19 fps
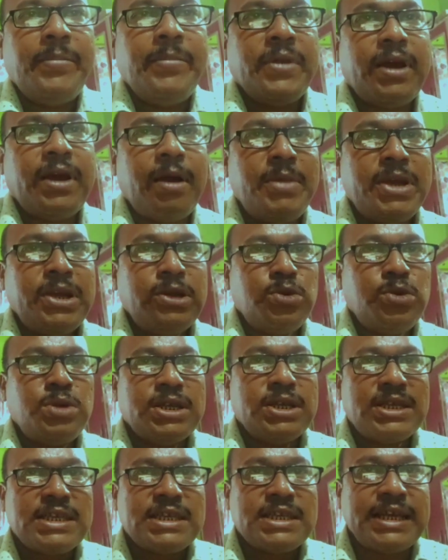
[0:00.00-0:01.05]
Coming to the
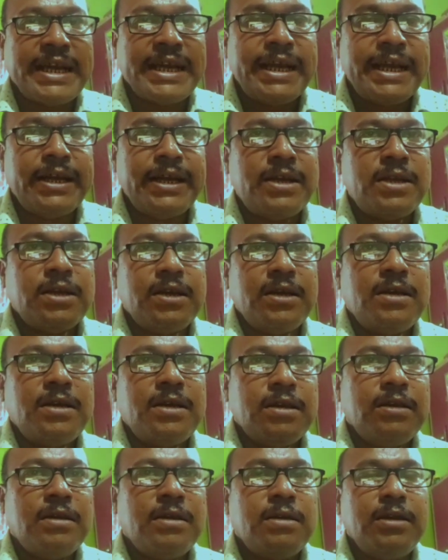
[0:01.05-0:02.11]
second
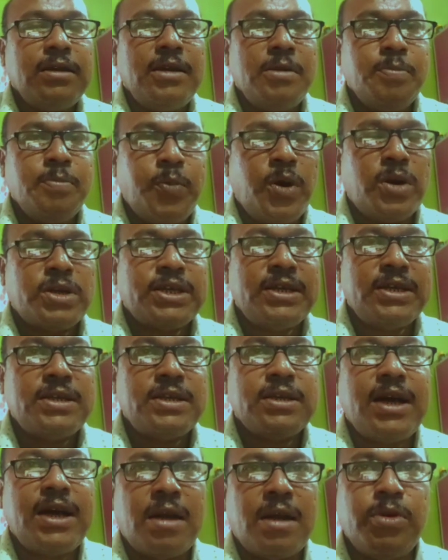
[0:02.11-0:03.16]
important
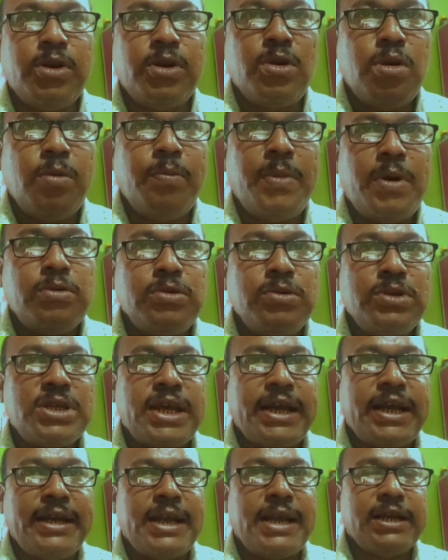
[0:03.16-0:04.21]
carbon compounds,
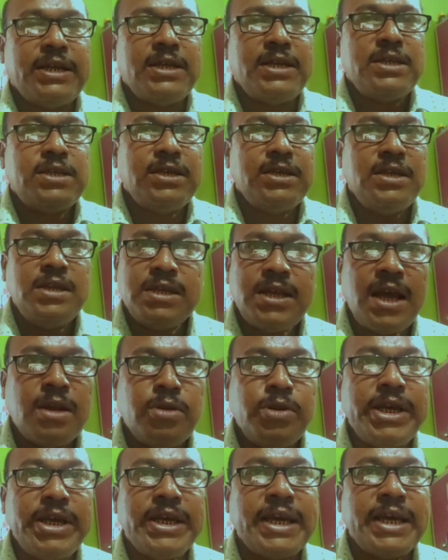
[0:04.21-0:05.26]
and that is
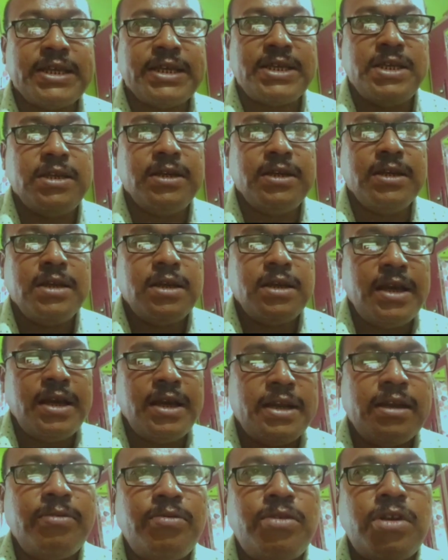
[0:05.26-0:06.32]
ethanoic acid,
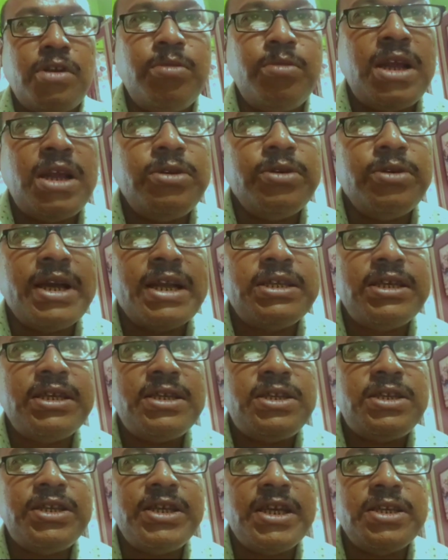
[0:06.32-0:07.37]
and the formula you can see
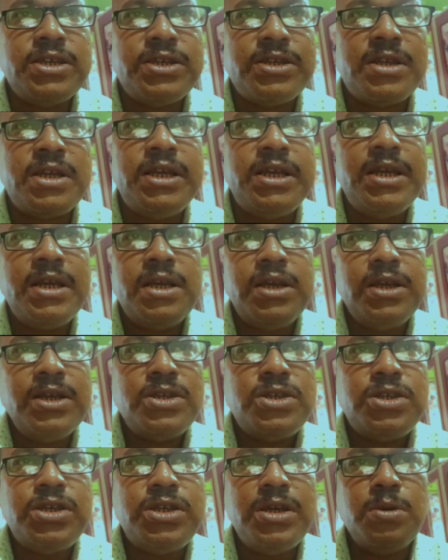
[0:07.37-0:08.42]

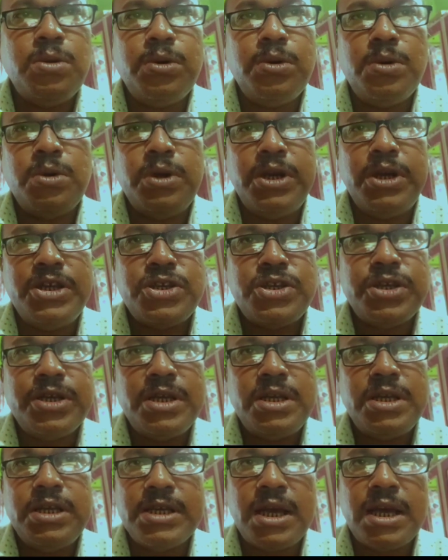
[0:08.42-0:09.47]
CH3COOH,
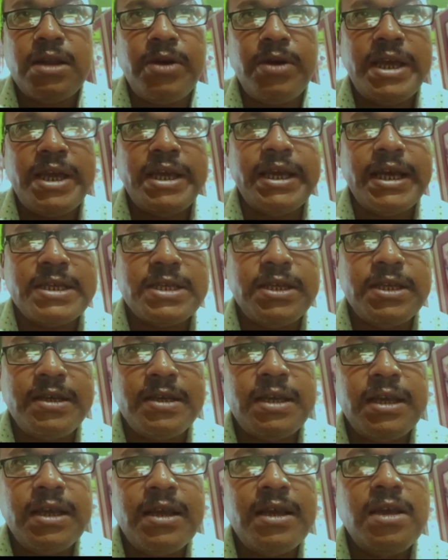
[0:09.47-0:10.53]
ethanoic acid,
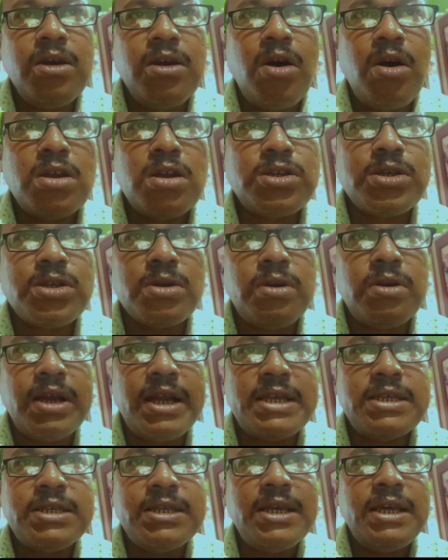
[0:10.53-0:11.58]
also called
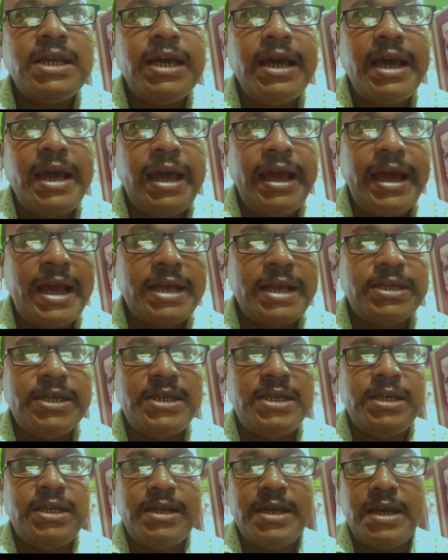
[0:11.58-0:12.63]
as
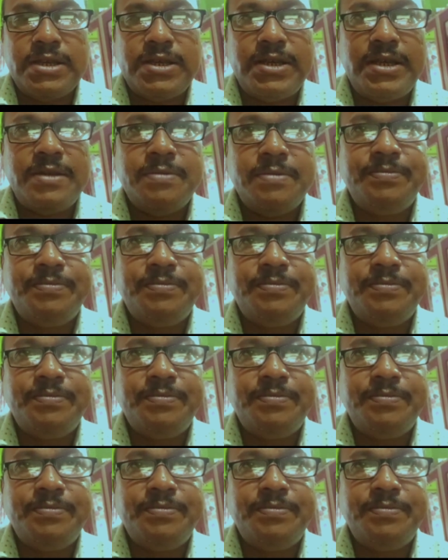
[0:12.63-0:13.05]
acetic acid.